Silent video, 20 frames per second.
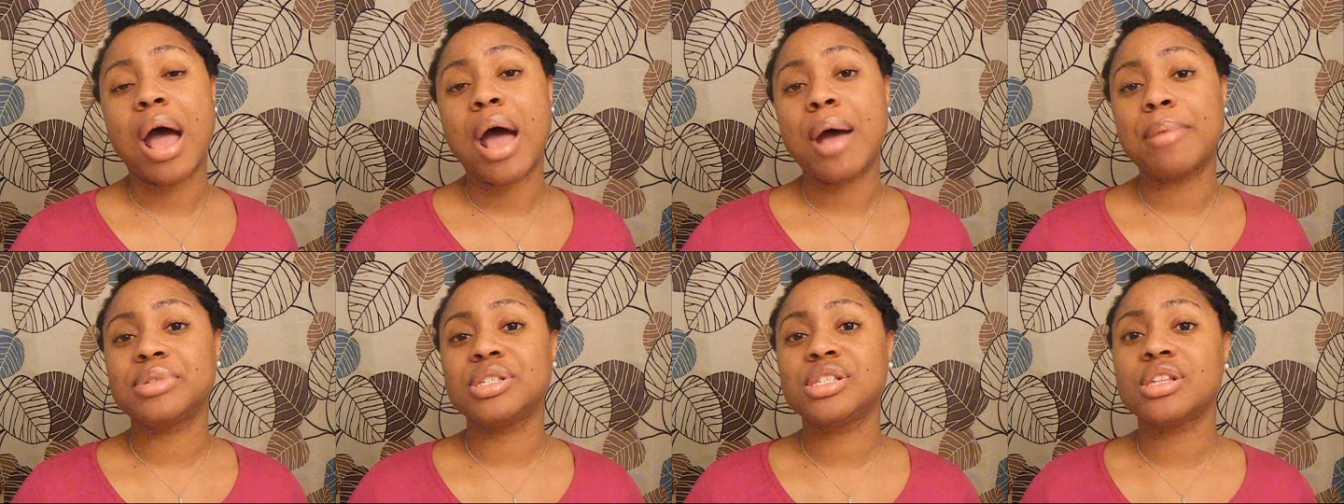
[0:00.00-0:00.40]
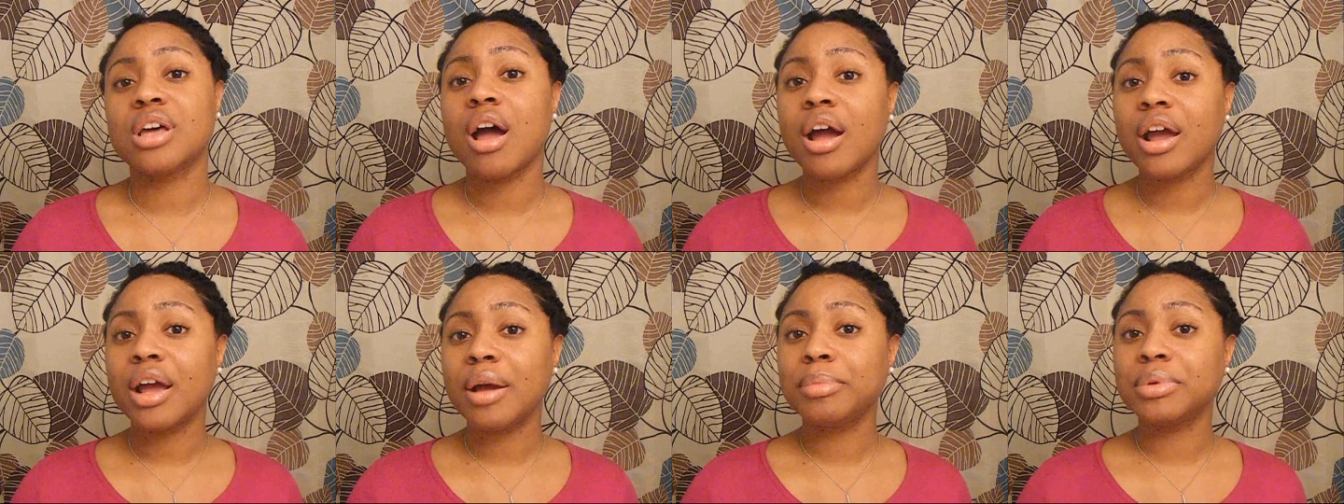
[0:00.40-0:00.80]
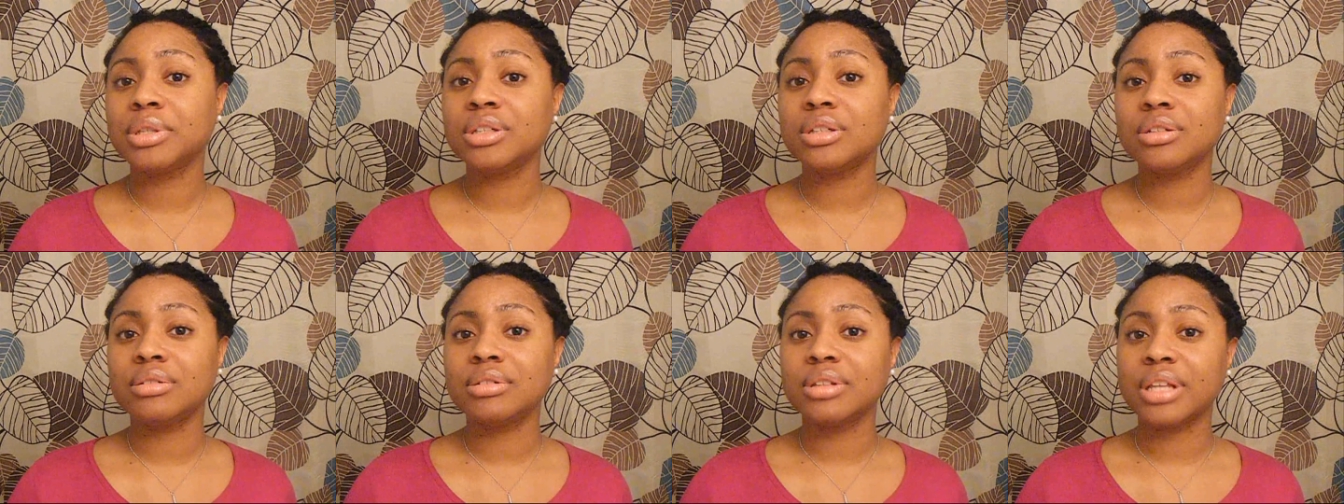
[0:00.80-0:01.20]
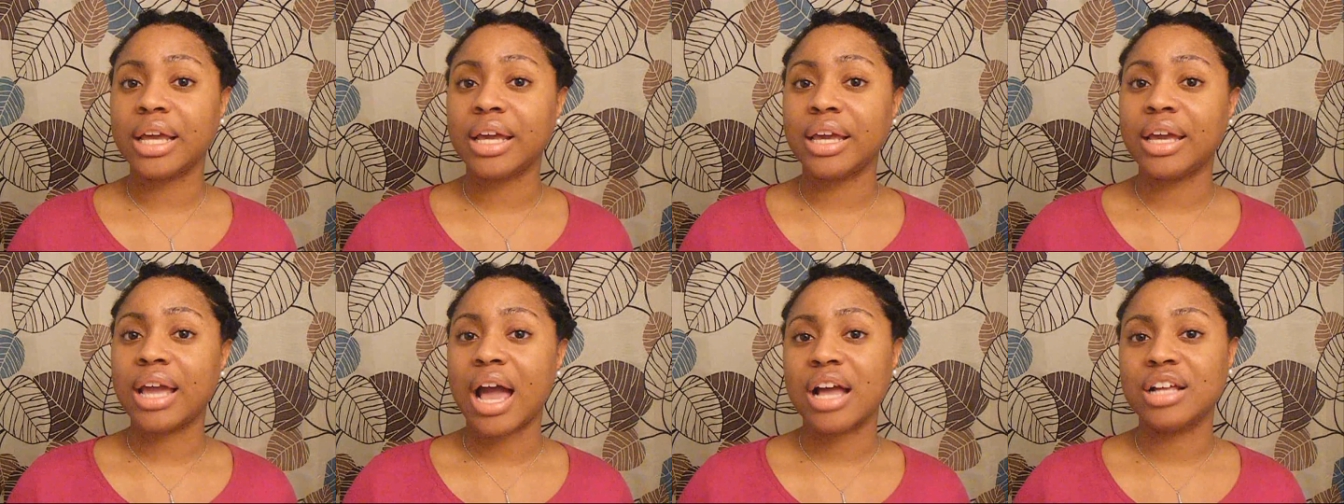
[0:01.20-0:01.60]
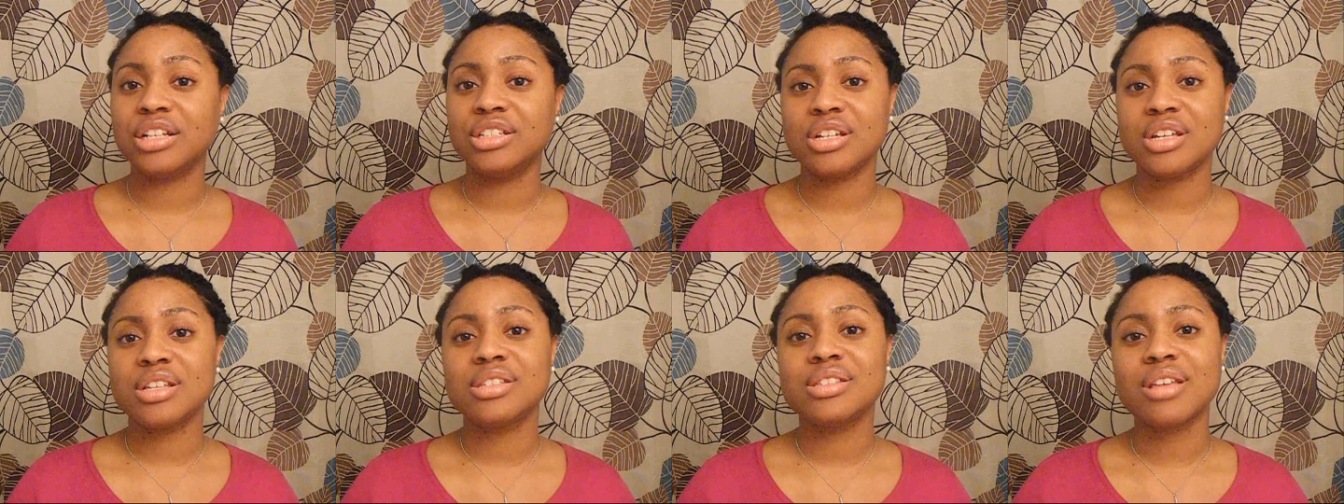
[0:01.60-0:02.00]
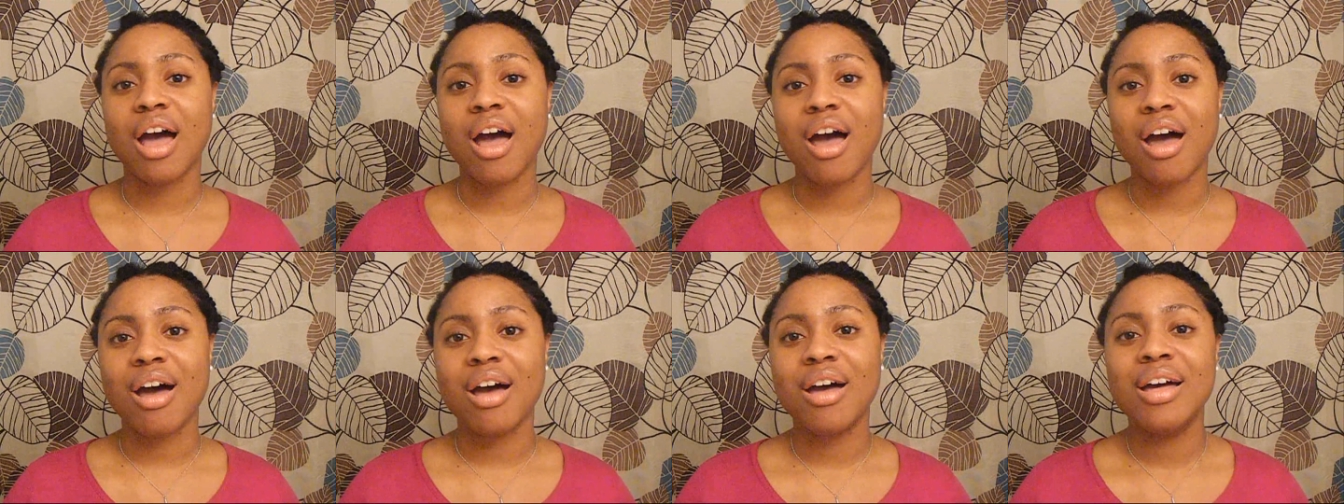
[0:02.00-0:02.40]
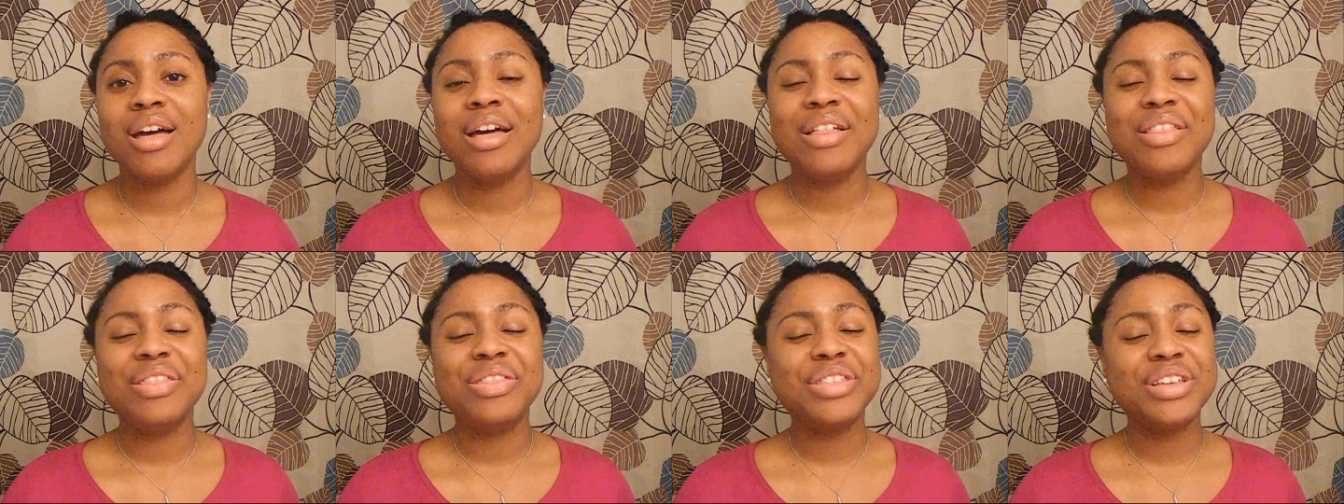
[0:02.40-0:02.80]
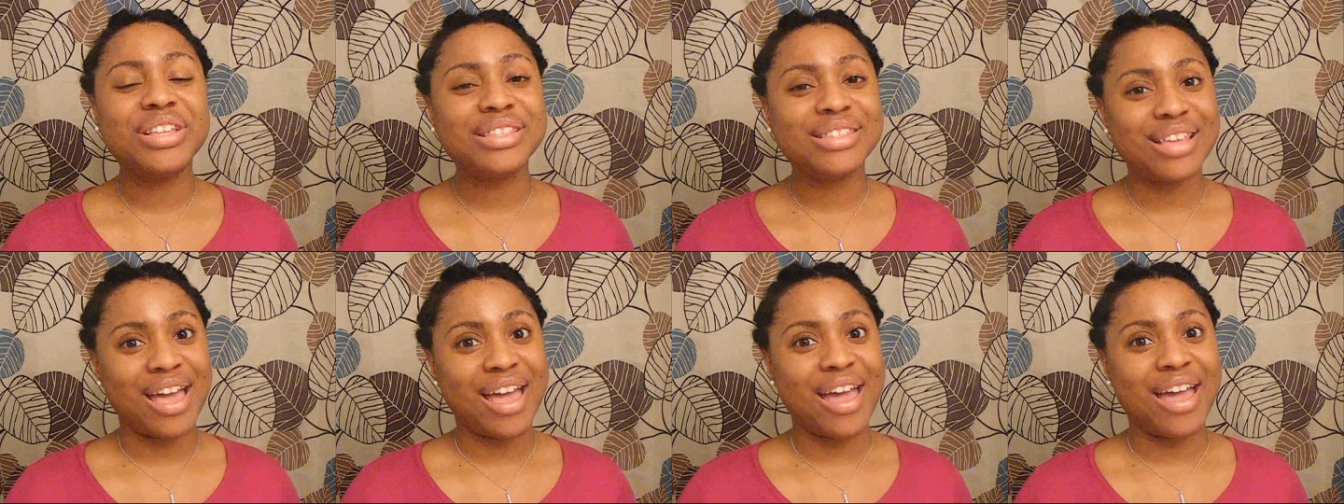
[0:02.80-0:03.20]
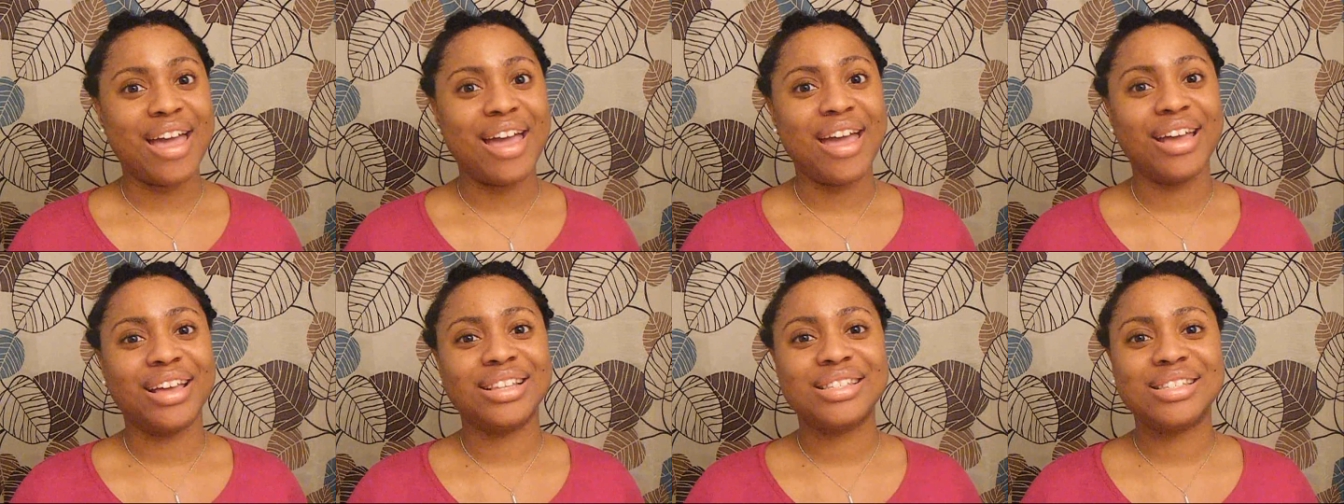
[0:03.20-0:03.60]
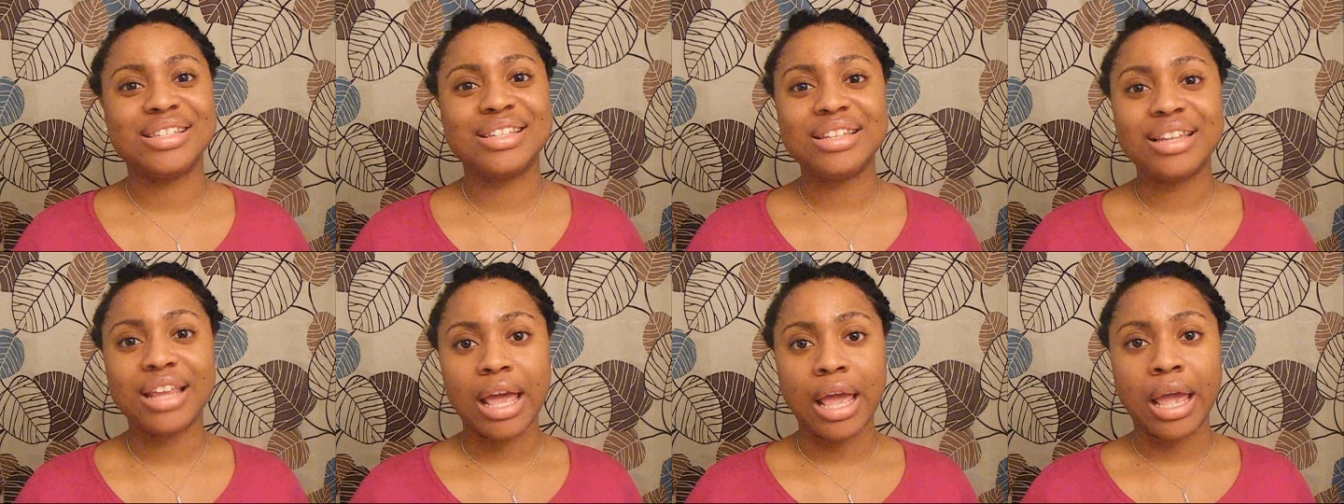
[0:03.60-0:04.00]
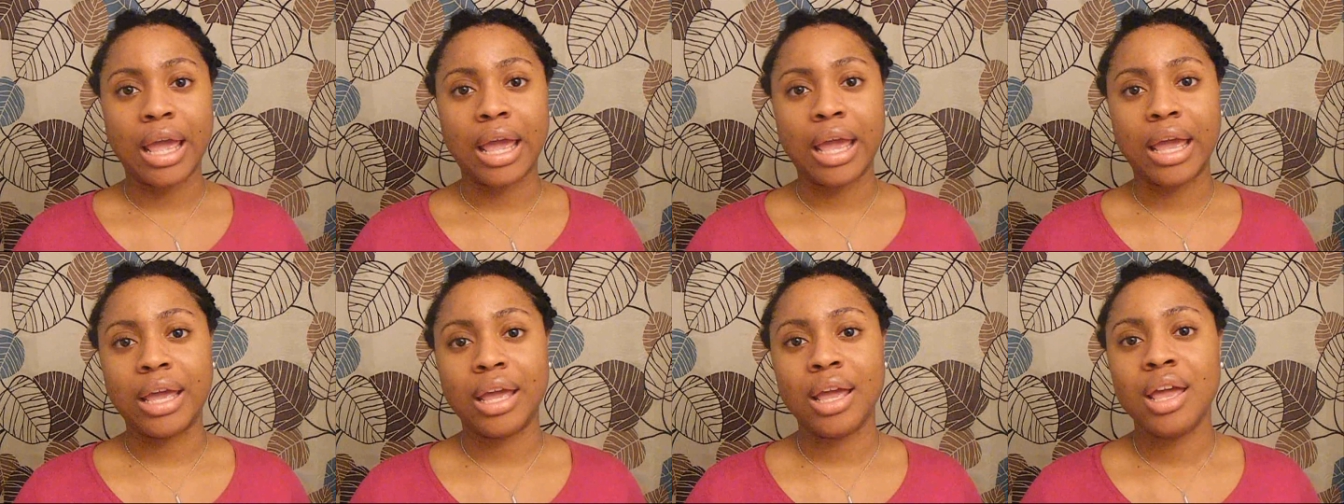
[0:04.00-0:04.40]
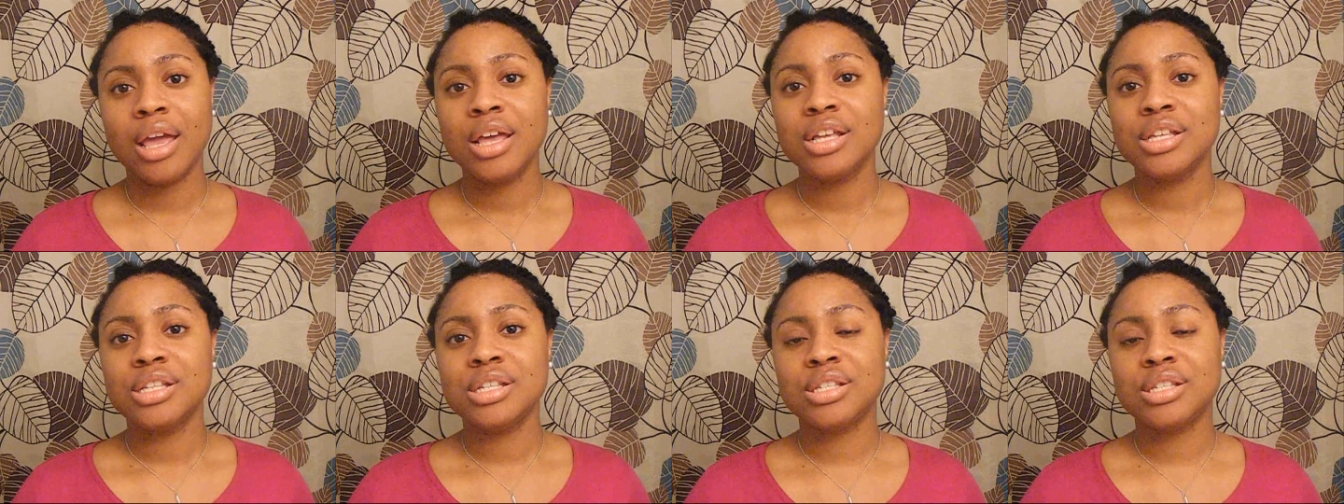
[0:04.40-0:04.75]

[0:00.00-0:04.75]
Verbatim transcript: I'm sorry I'm a little late. I just saw the tag today.